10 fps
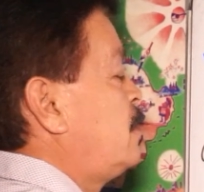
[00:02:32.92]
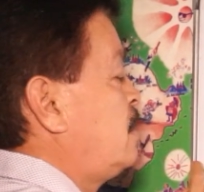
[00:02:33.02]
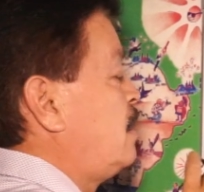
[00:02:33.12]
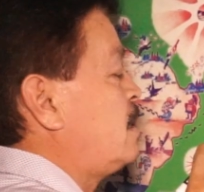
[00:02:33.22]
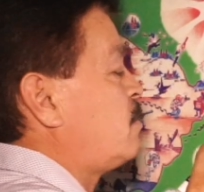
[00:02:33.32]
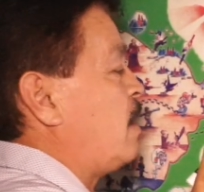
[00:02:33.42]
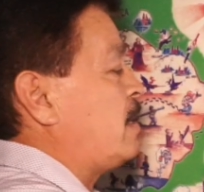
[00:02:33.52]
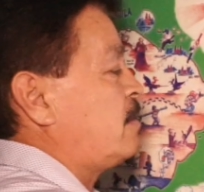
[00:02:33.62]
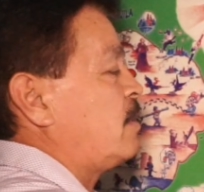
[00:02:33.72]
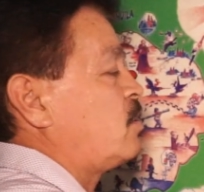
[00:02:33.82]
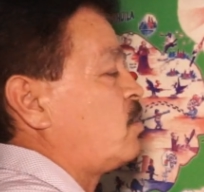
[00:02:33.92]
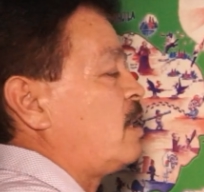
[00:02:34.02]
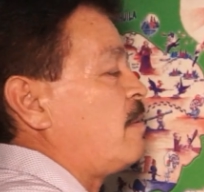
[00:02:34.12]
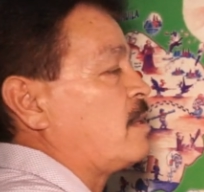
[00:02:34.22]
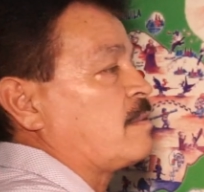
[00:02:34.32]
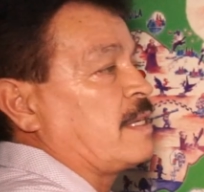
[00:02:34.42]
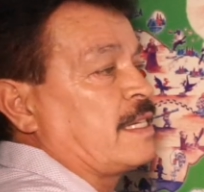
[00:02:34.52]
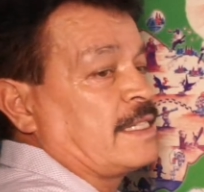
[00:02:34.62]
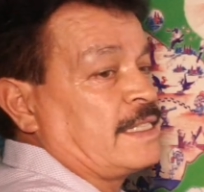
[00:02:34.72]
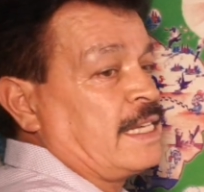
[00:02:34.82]
this one, we're talking about this one,
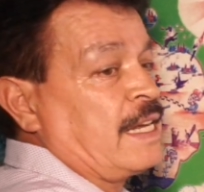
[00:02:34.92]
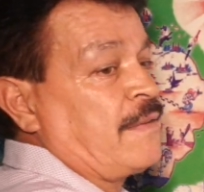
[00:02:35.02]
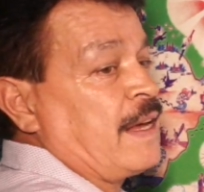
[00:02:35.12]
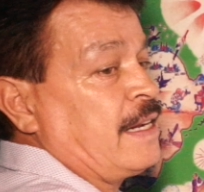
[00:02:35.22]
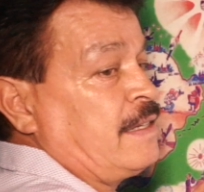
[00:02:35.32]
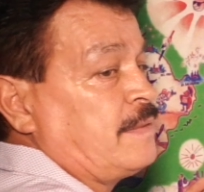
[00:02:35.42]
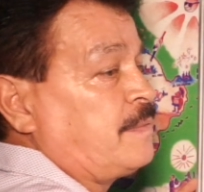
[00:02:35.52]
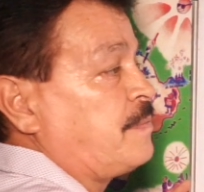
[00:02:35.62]
it's even,